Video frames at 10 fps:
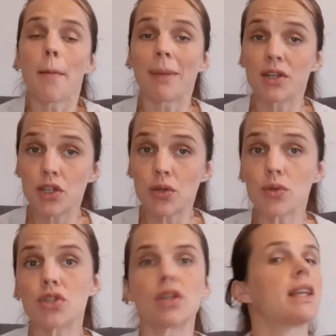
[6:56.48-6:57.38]
But
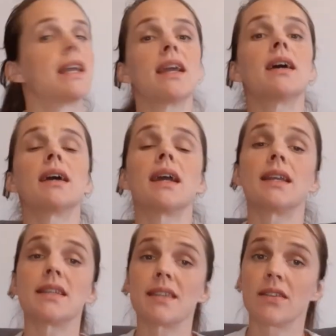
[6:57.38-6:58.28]
usually it
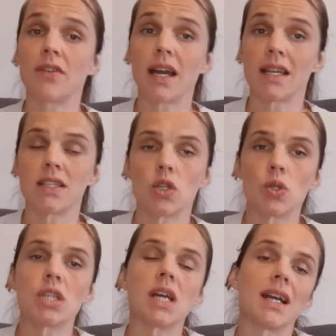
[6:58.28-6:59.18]
is advised to
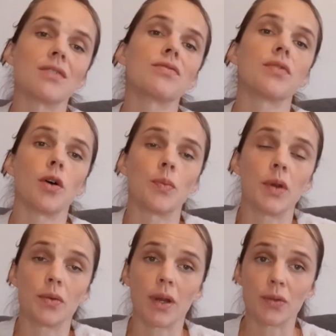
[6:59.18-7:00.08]
start from
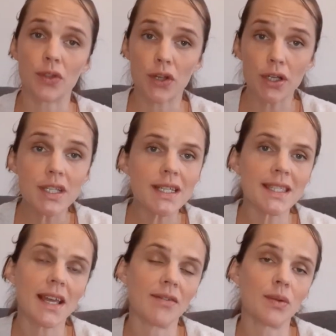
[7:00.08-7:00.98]
around
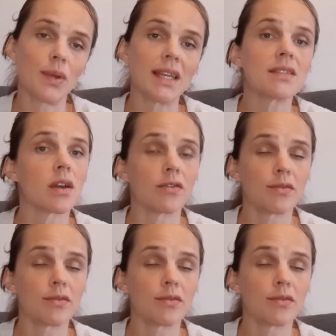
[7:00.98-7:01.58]
37 weeks of